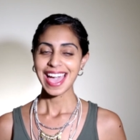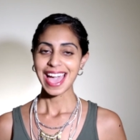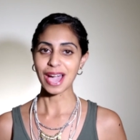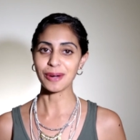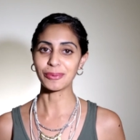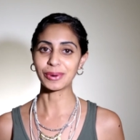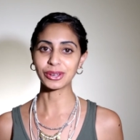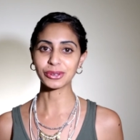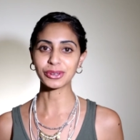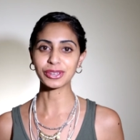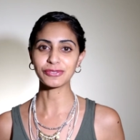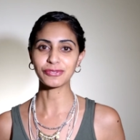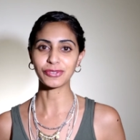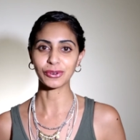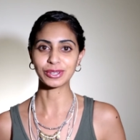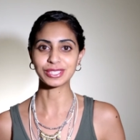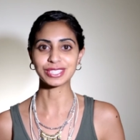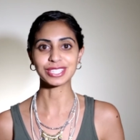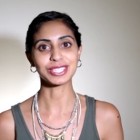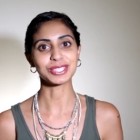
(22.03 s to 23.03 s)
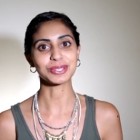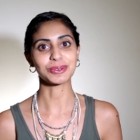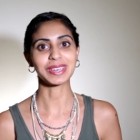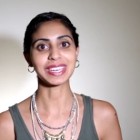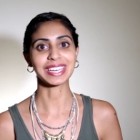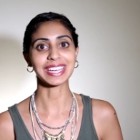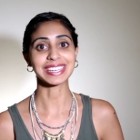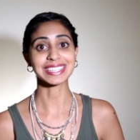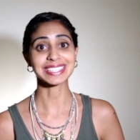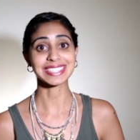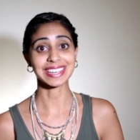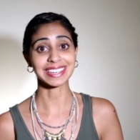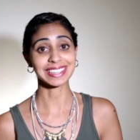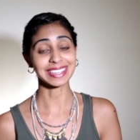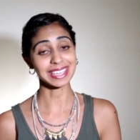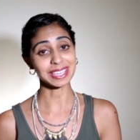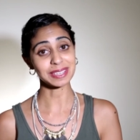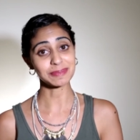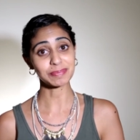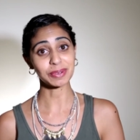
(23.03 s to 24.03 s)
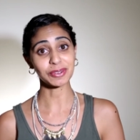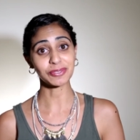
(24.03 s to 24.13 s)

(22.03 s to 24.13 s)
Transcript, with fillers: and we're looking forward to doing a Sangeet